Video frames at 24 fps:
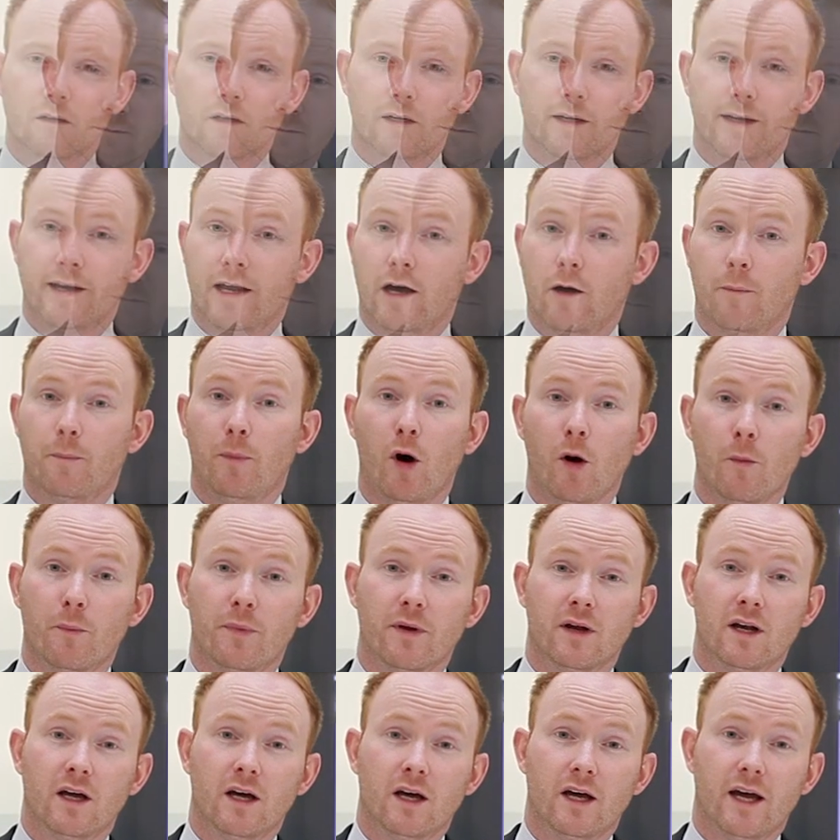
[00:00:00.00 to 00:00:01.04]
Now, a
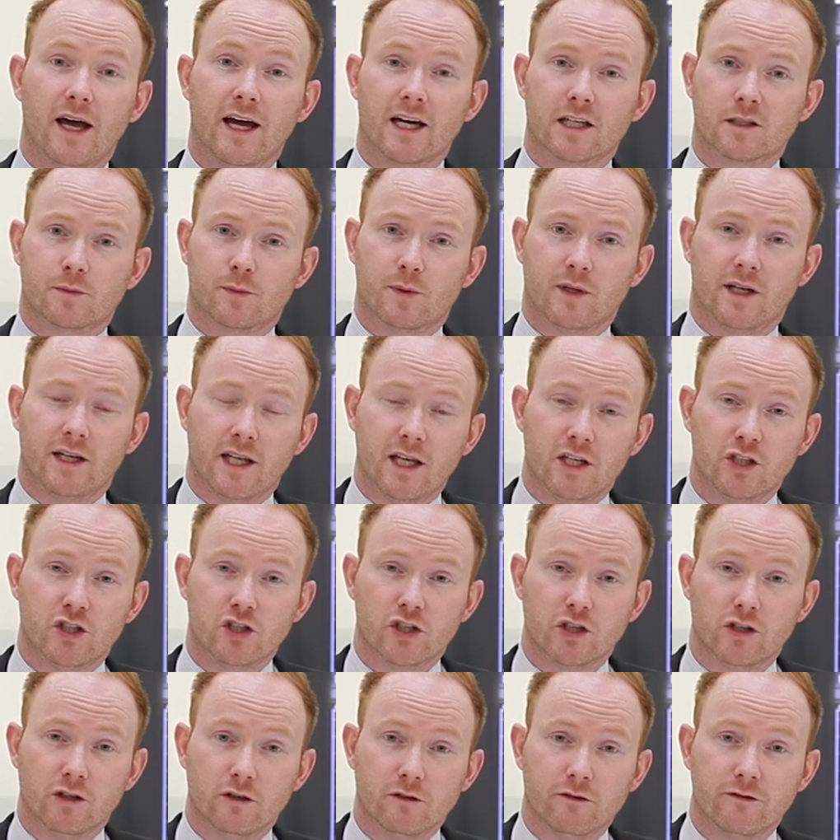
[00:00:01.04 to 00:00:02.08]
popular
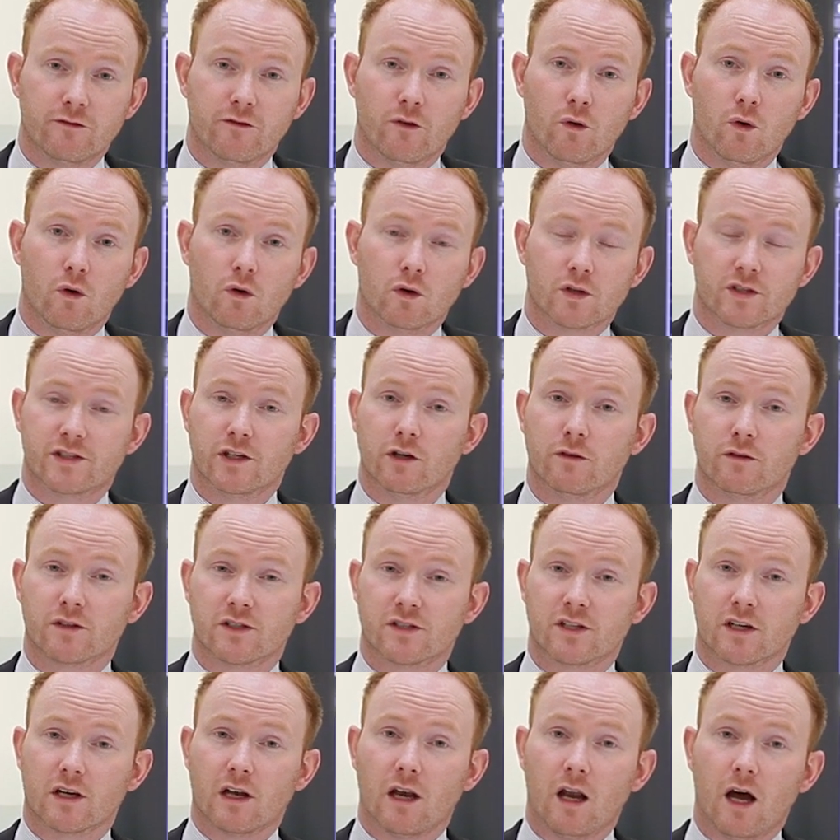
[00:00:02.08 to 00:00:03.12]
explanation for silver's
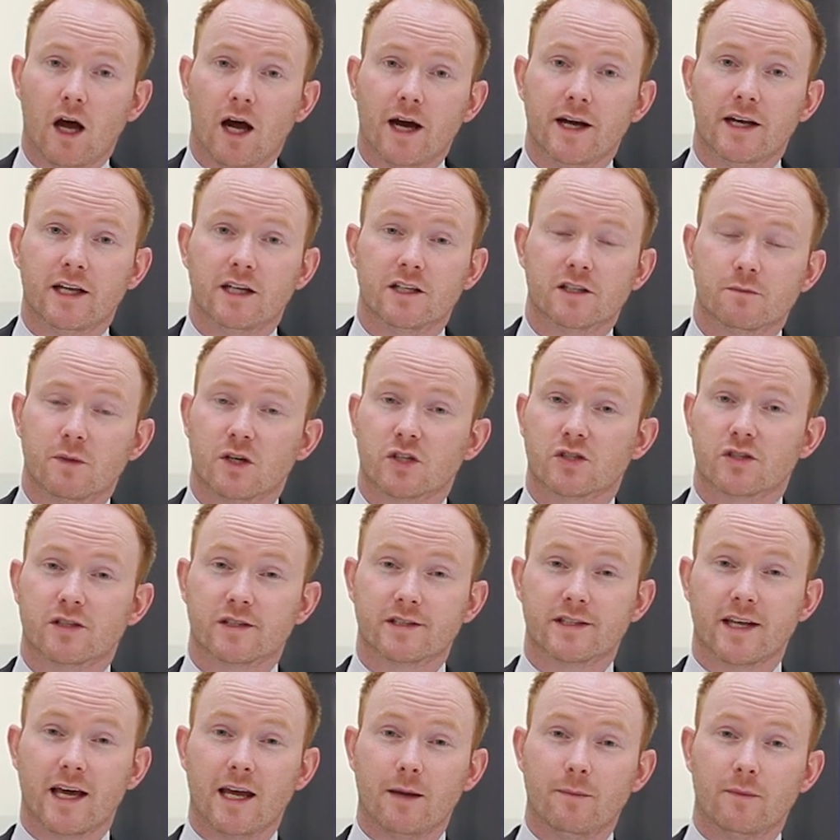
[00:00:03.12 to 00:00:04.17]
decline is much the
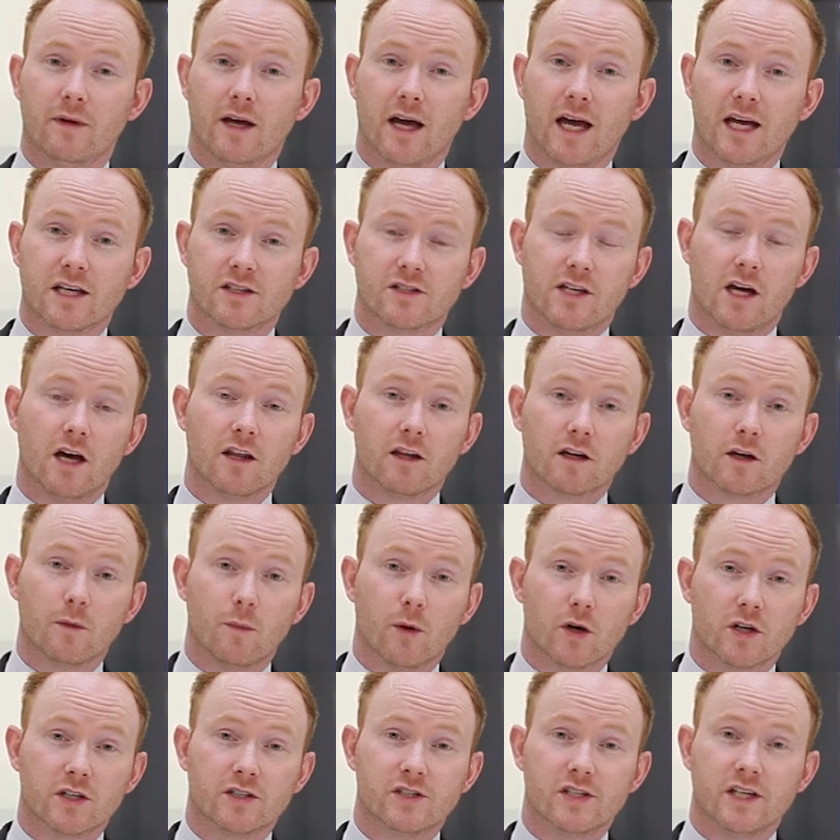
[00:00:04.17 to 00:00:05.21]
same as the other
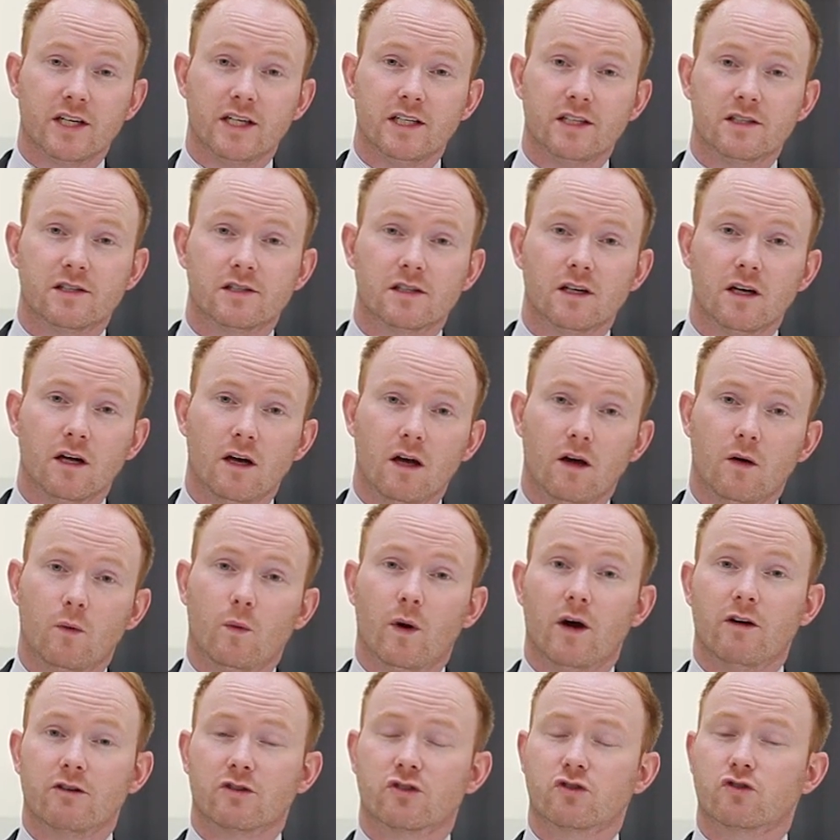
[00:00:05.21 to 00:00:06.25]
commodities,
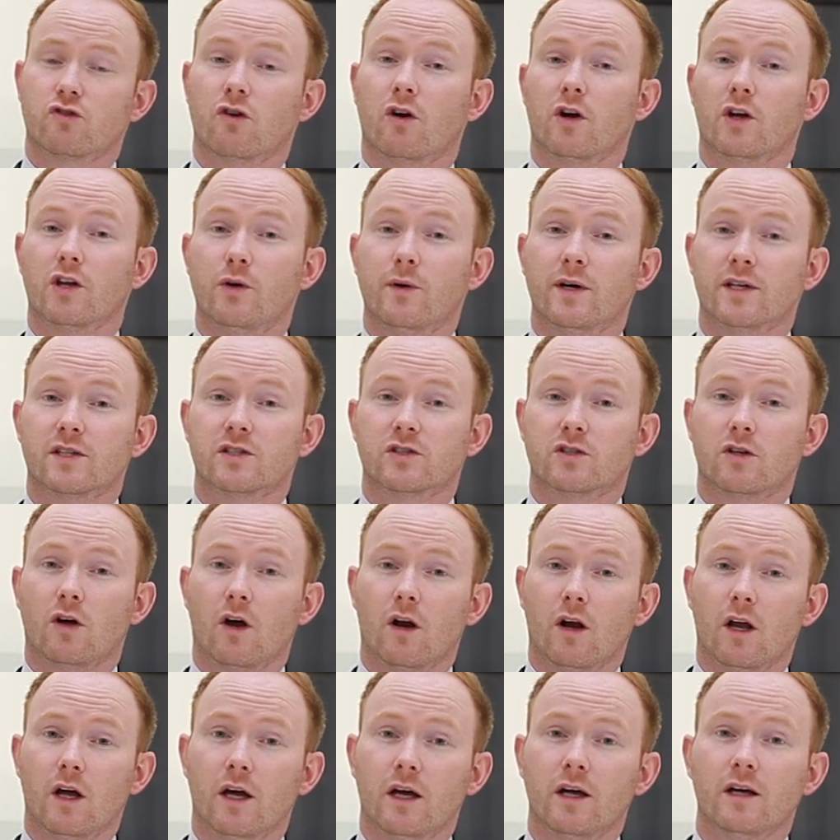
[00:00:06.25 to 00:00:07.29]
where a strong US
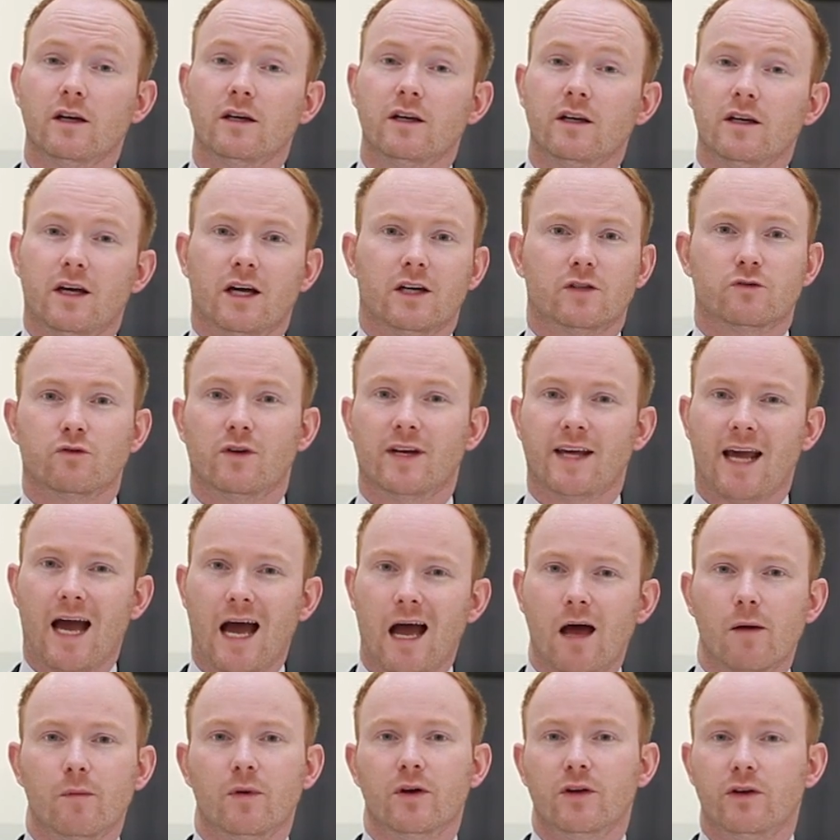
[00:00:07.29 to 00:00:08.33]
dollar has really
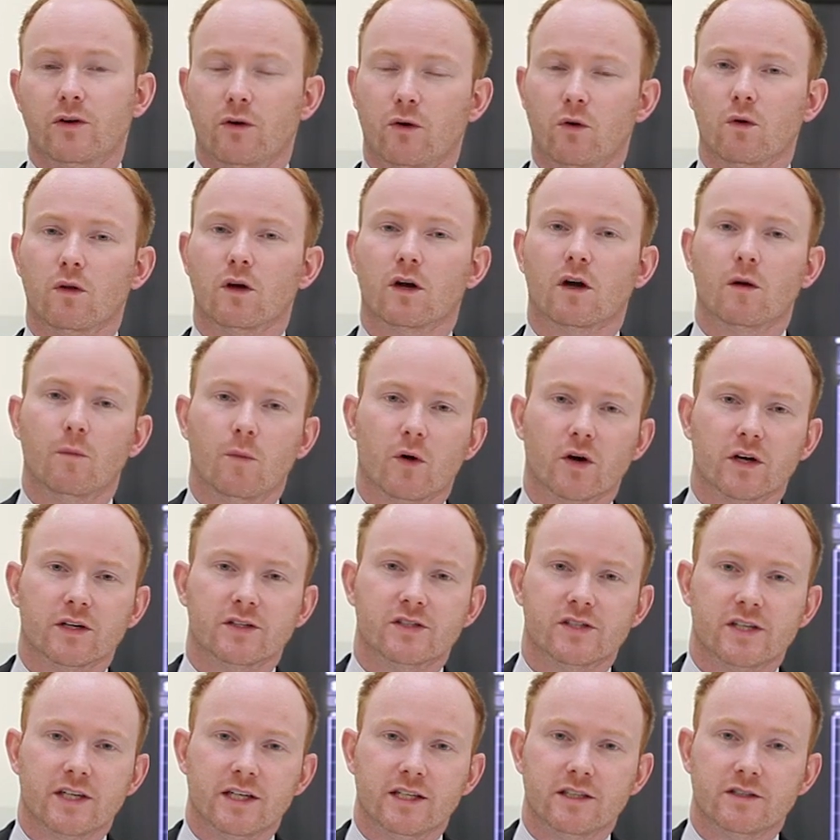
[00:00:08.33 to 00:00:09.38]
hammered all the
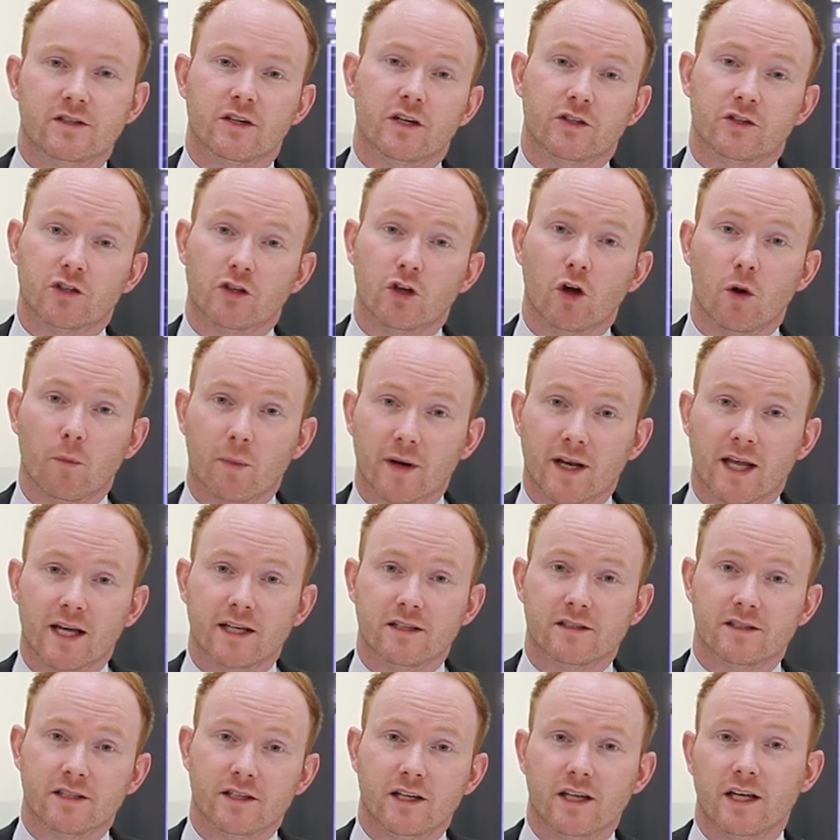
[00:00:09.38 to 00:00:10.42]
commodities that are
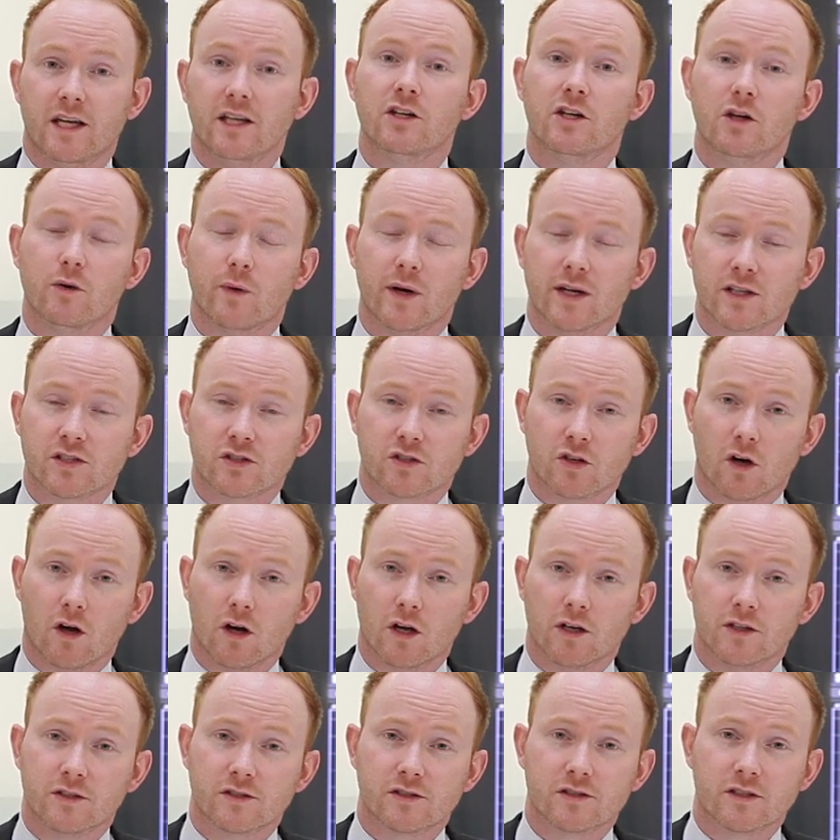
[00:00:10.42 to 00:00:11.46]
denominated in US
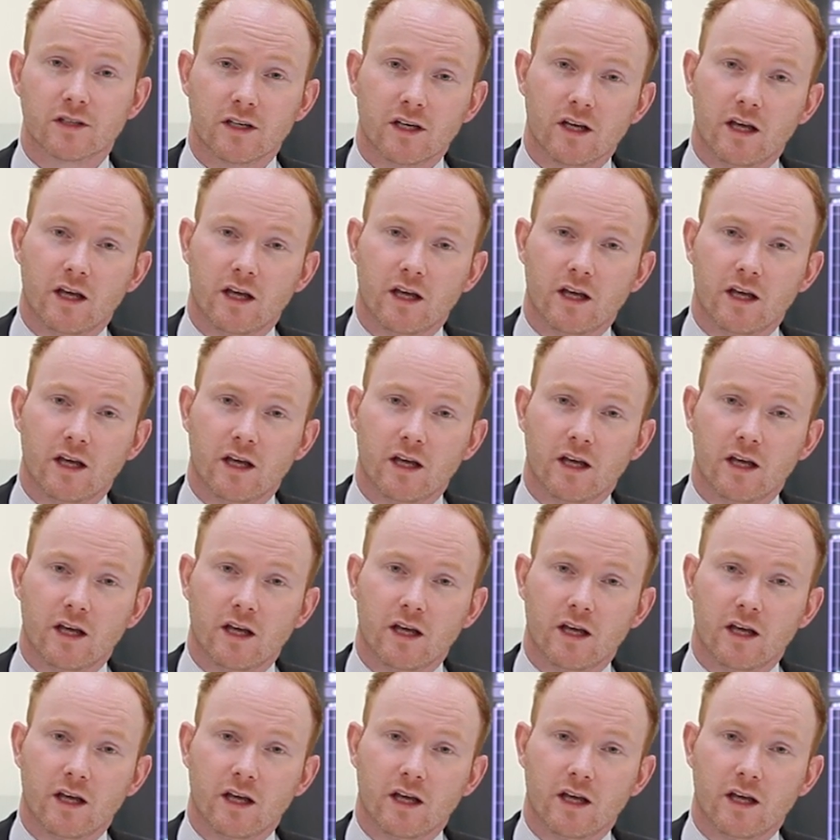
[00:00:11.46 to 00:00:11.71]
dollars.